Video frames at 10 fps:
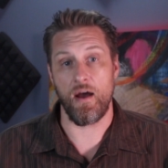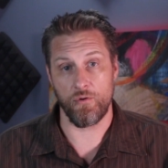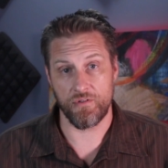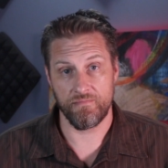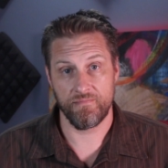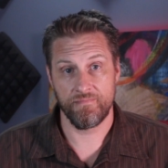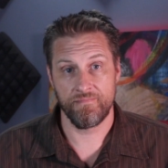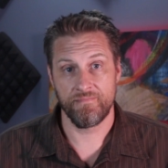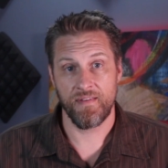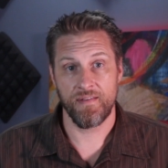out.
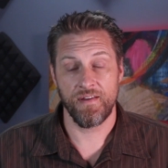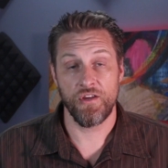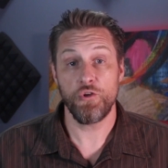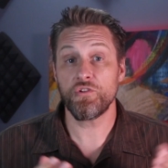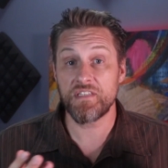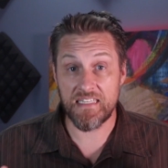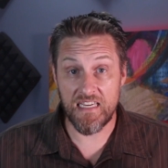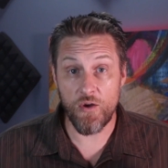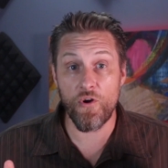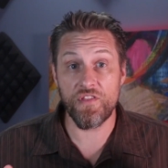You can
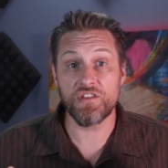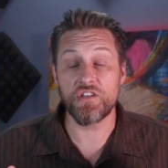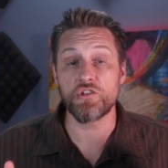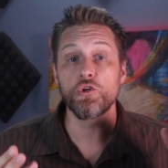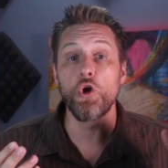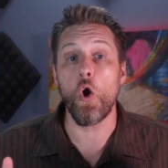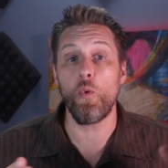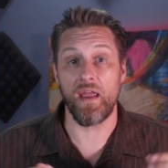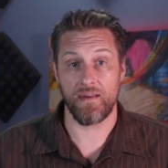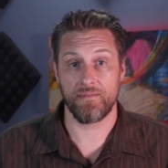see where this is
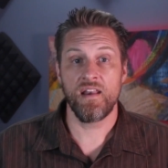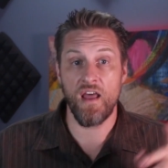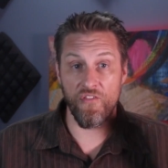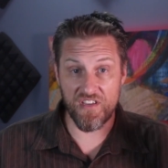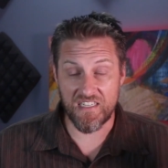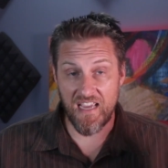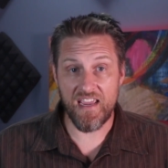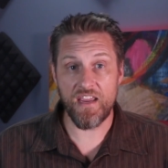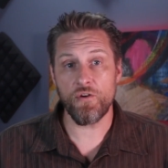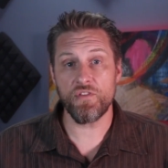going. Now this
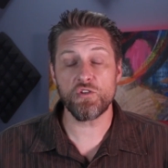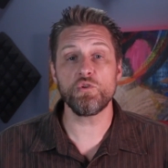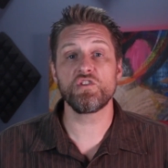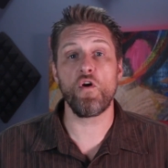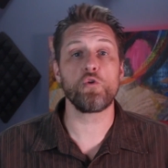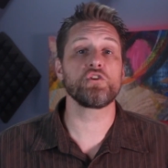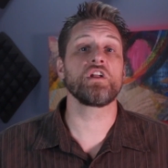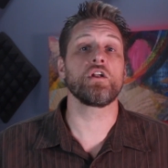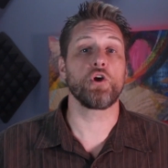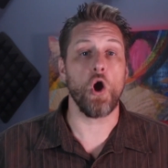site here, this one's
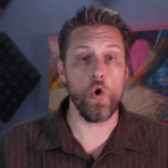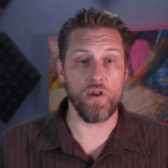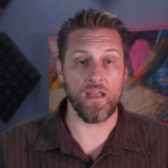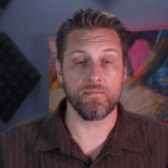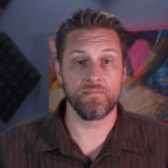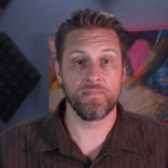focused on coding.